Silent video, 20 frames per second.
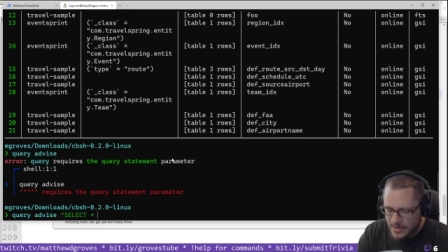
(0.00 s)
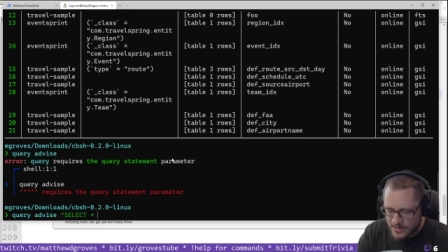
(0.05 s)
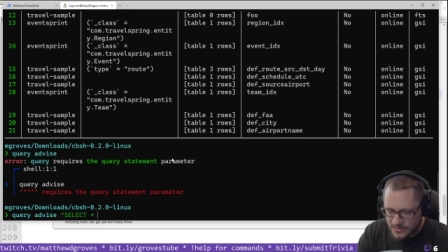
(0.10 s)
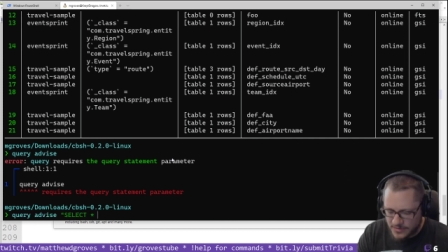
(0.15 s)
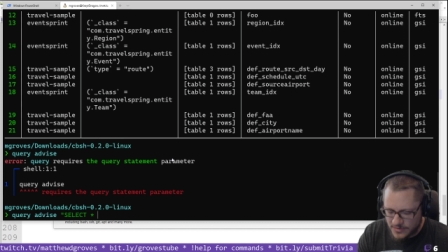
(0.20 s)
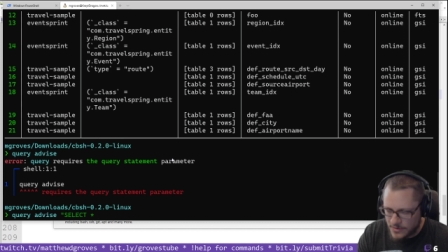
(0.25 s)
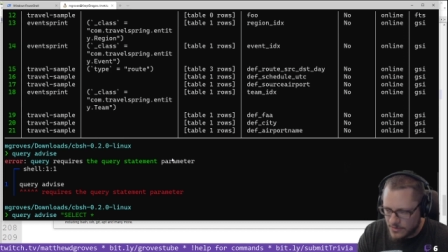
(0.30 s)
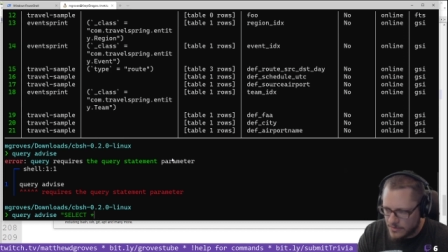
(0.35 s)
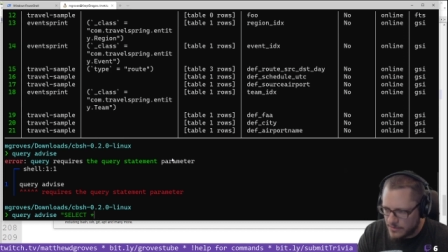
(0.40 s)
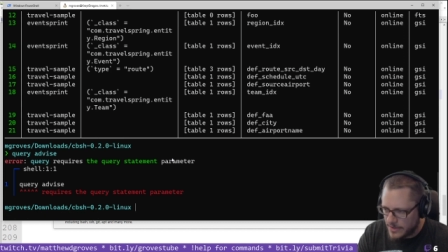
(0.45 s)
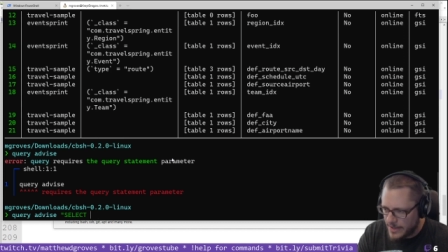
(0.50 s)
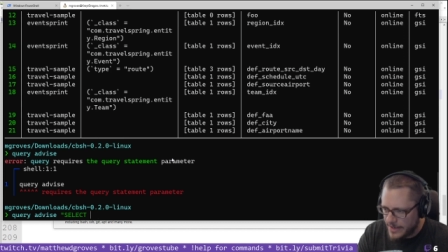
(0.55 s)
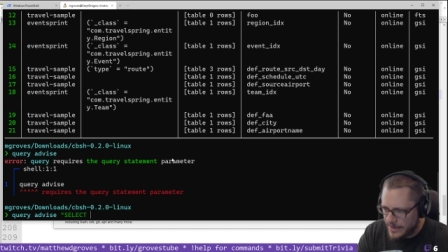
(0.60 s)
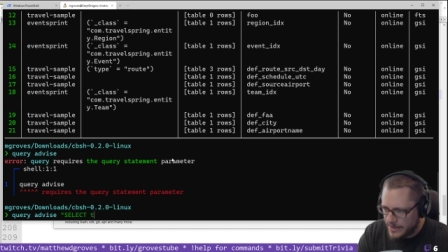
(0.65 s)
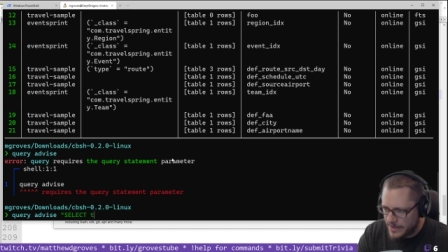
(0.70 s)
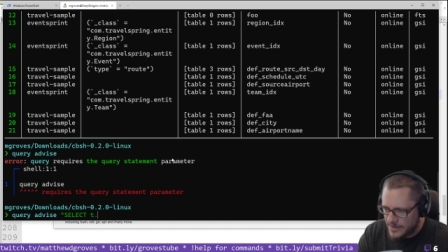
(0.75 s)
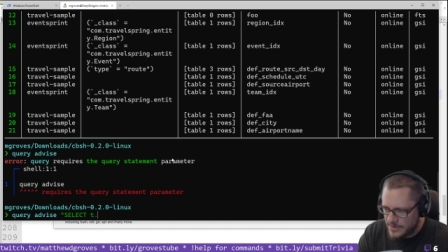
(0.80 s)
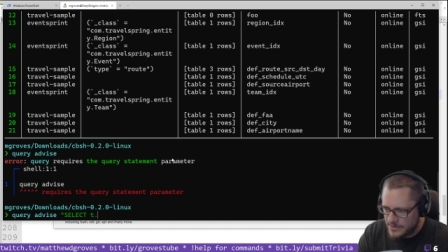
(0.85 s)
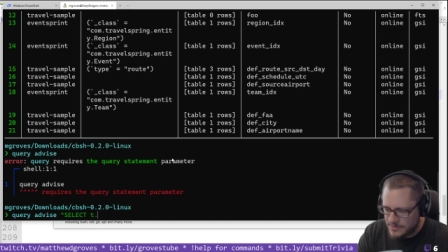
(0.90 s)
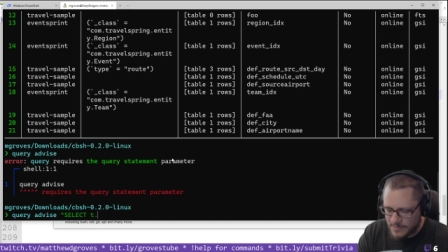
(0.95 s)
So like,
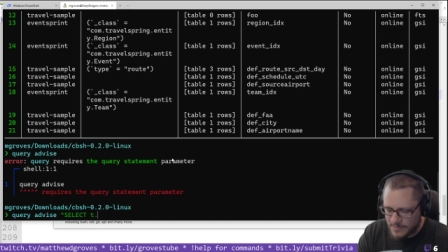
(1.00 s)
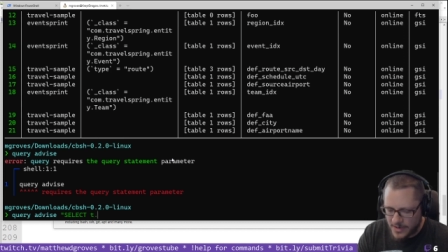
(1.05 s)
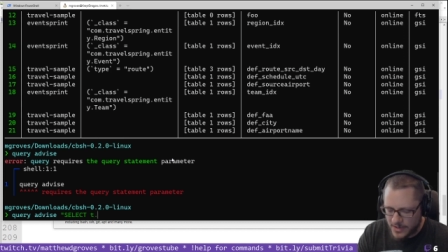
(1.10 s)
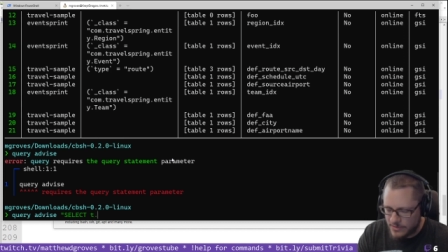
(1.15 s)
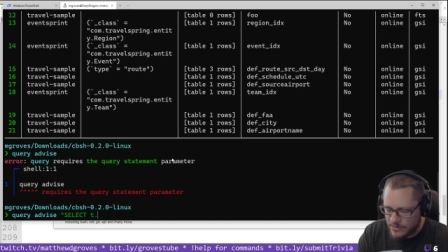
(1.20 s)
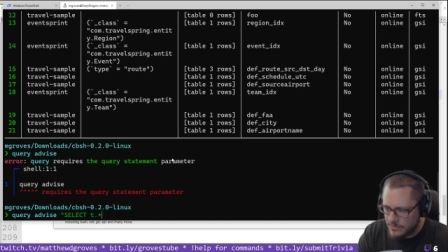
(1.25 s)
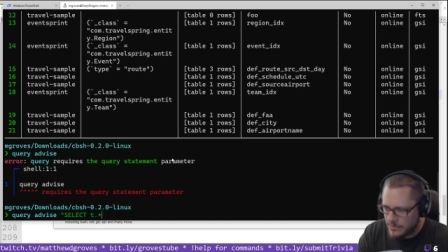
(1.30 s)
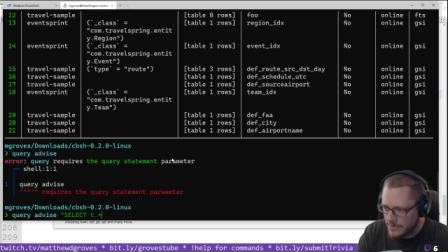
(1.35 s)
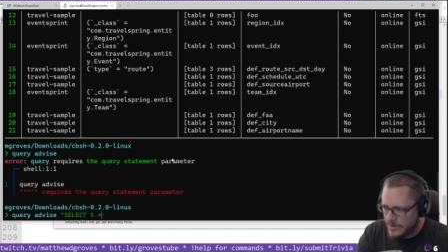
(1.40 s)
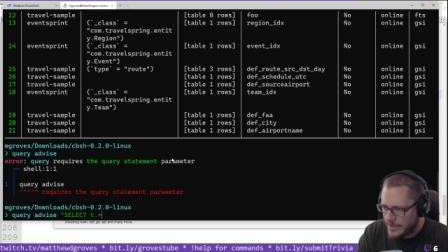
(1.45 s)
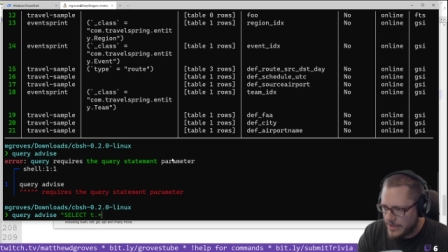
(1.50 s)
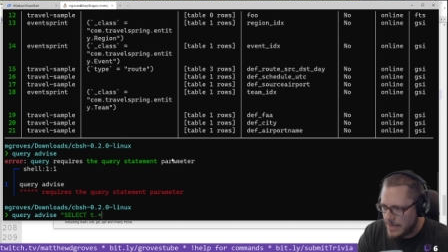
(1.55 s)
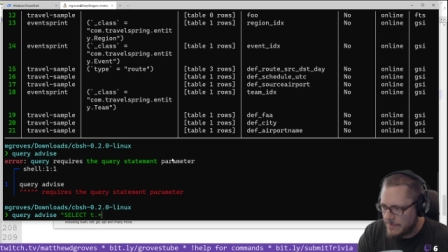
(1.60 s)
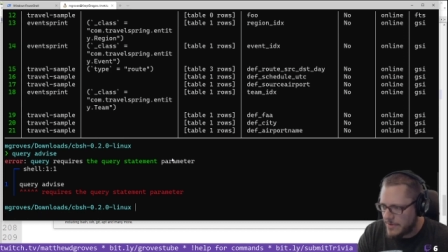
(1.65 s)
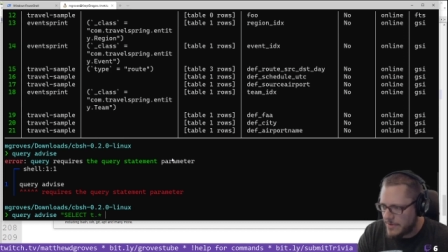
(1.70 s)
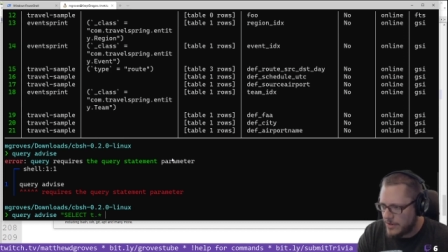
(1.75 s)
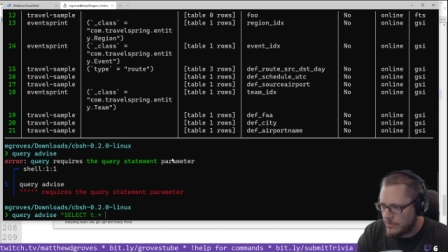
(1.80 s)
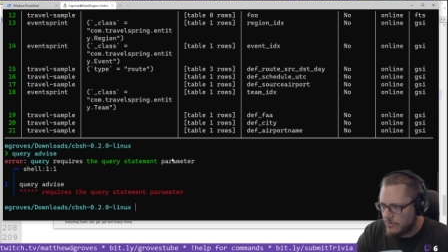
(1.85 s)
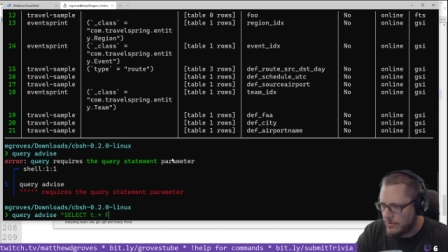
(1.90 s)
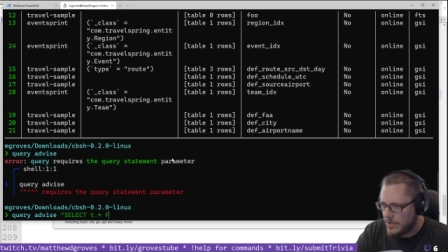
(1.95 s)
can
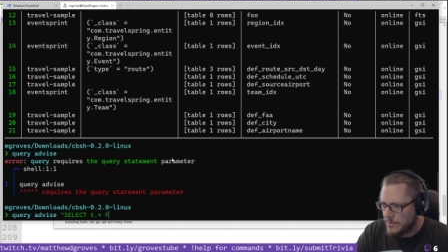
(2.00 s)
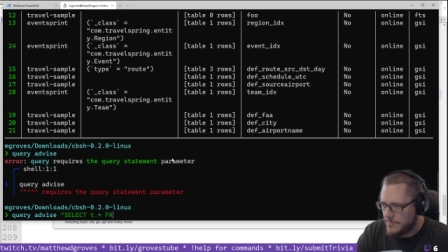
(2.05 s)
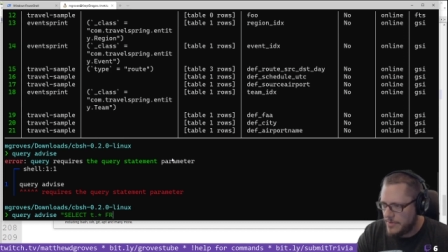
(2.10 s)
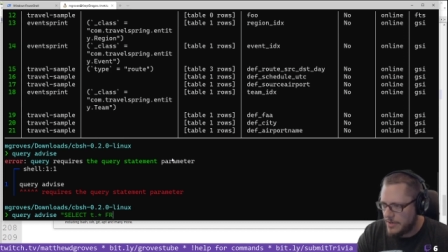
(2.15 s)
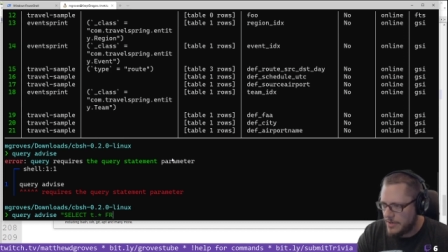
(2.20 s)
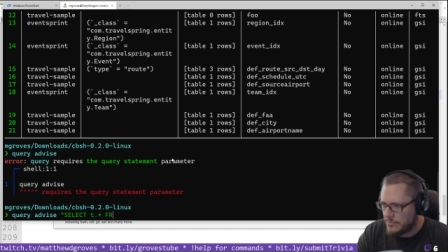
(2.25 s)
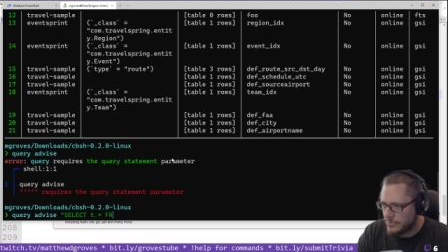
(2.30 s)
my query be